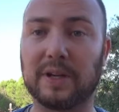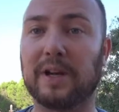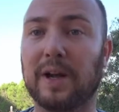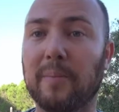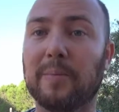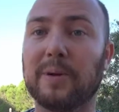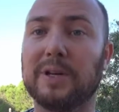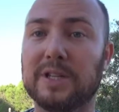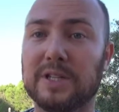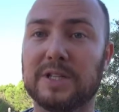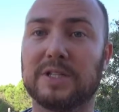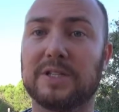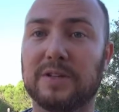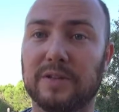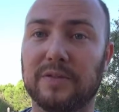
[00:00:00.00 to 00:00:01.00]

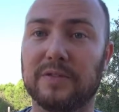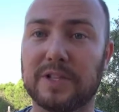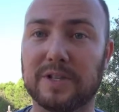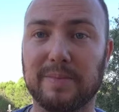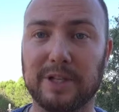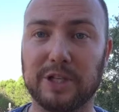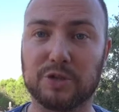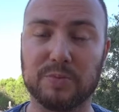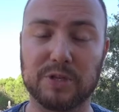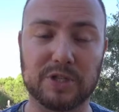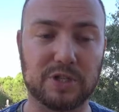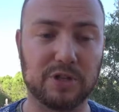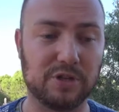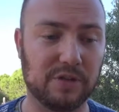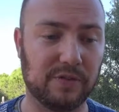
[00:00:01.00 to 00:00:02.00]
companies' risk management
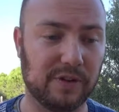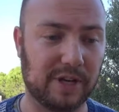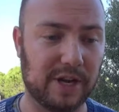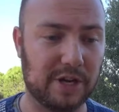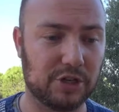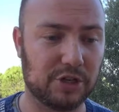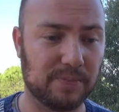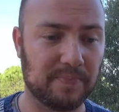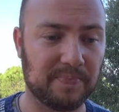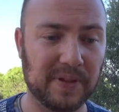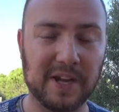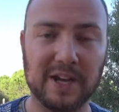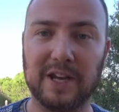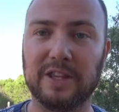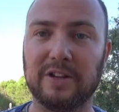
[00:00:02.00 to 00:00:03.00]
certification.
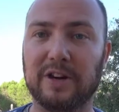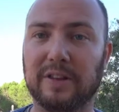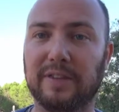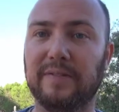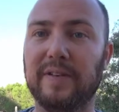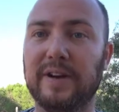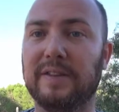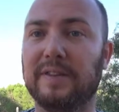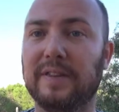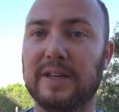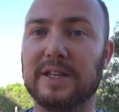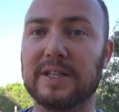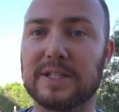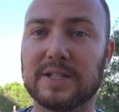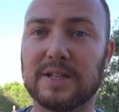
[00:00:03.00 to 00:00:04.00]
And there are three
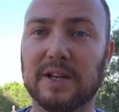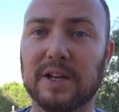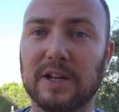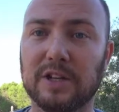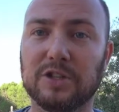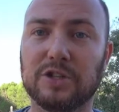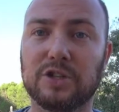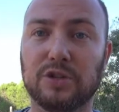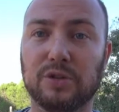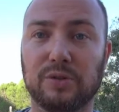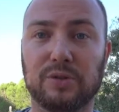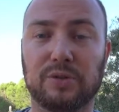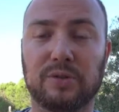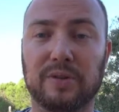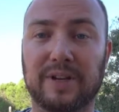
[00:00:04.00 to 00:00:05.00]
things
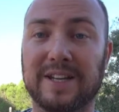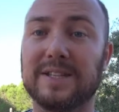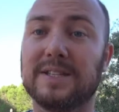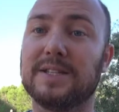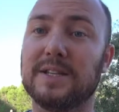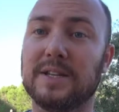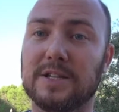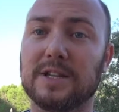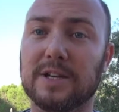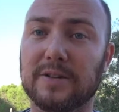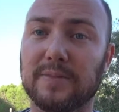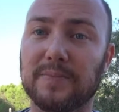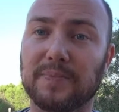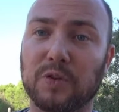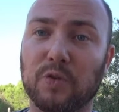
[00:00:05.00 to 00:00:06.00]
to consider
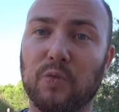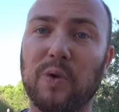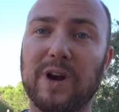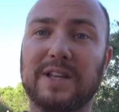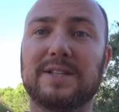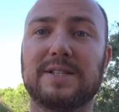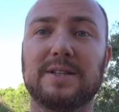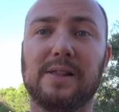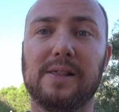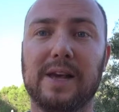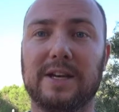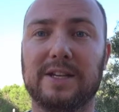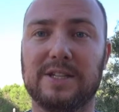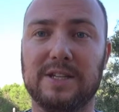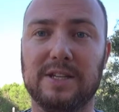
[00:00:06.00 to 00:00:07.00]
when
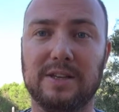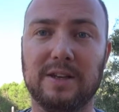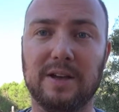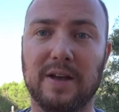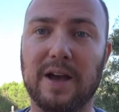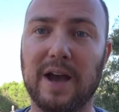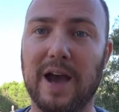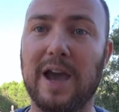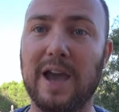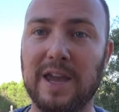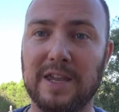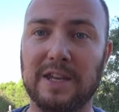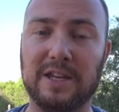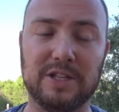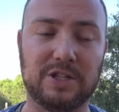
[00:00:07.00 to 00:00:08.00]
selecting
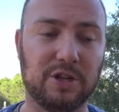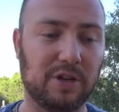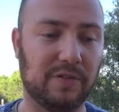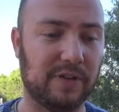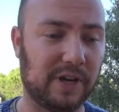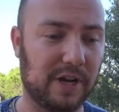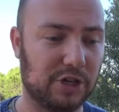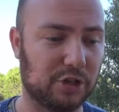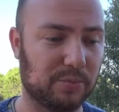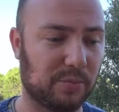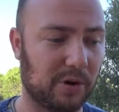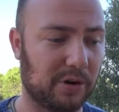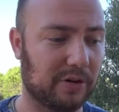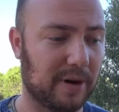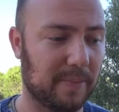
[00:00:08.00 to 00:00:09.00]
any certification
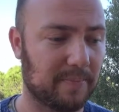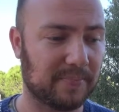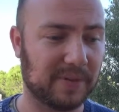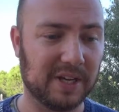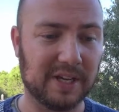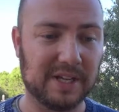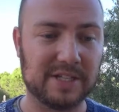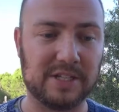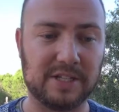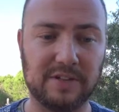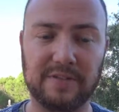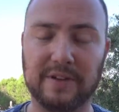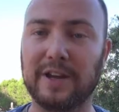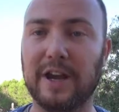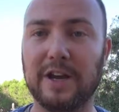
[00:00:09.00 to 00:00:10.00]
program.
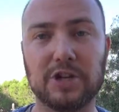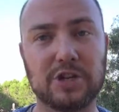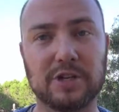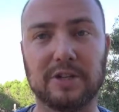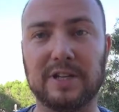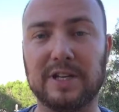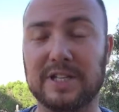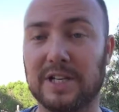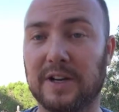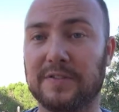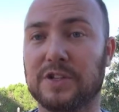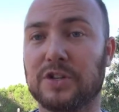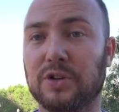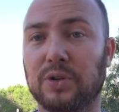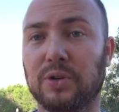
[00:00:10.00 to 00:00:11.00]
Certification is,
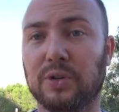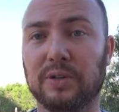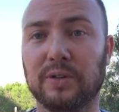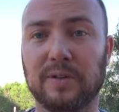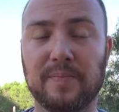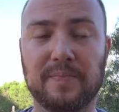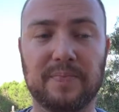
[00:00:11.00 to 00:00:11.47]
after all,